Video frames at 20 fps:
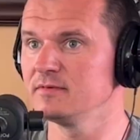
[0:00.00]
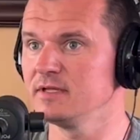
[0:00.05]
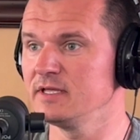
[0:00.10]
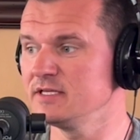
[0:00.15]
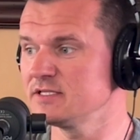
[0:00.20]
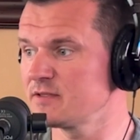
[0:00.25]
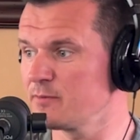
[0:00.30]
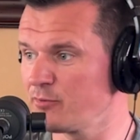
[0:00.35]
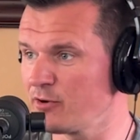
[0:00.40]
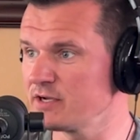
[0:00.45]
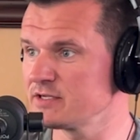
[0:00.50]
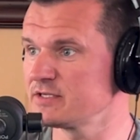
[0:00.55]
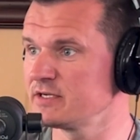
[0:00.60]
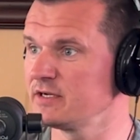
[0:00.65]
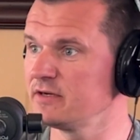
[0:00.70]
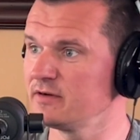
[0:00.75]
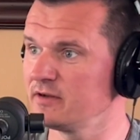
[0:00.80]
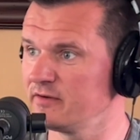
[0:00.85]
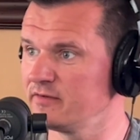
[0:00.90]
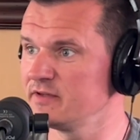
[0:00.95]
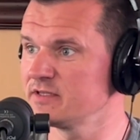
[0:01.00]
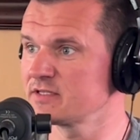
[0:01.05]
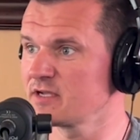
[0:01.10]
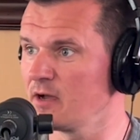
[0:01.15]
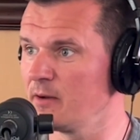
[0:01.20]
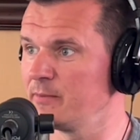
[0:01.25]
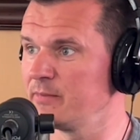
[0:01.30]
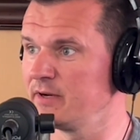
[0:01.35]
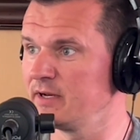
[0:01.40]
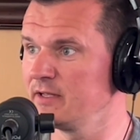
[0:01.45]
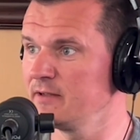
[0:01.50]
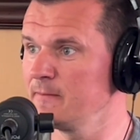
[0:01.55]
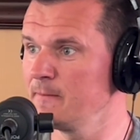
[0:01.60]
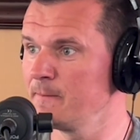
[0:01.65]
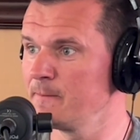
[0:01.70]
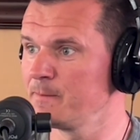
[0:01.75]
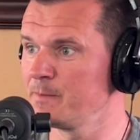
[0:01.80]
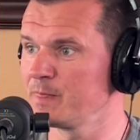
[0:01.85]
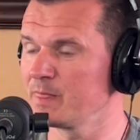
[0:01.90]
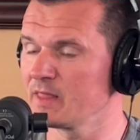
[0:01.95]
He's the president of his company.
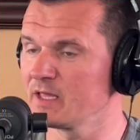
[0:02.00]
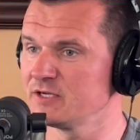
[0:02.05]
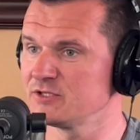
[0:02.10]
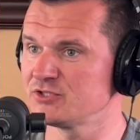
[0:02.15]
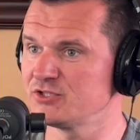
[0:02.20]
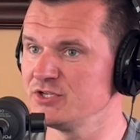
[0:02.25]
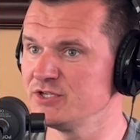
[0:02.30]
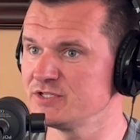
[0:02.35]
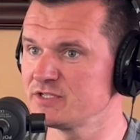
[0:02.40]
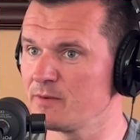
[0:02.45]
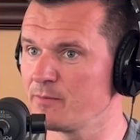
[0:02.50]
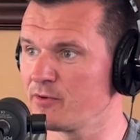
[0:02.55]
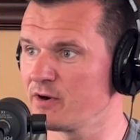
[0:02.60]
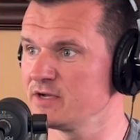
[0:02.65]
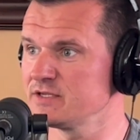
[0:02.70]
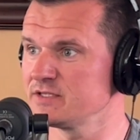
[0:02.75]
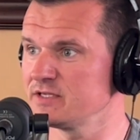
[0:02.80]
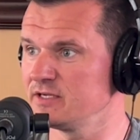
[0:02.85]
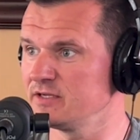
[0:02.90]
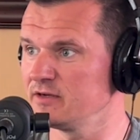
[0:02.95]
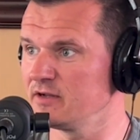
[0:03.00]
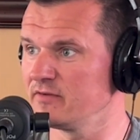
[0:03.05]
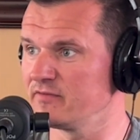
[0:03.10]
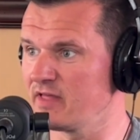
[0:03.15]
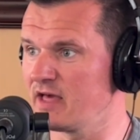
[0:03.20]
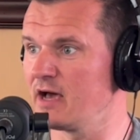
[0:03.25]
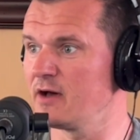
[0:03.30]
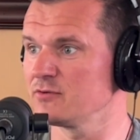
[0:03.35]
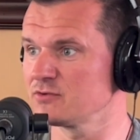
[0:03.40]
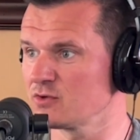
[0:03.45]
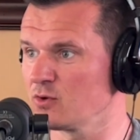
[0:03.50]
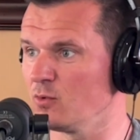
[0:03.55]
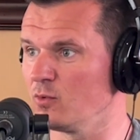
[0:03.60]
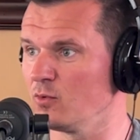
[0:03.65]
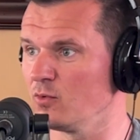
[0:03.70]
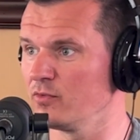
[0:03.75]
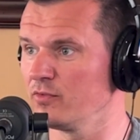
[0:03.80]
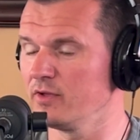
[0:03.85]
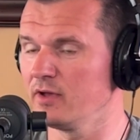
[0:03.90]
She's the president of the household,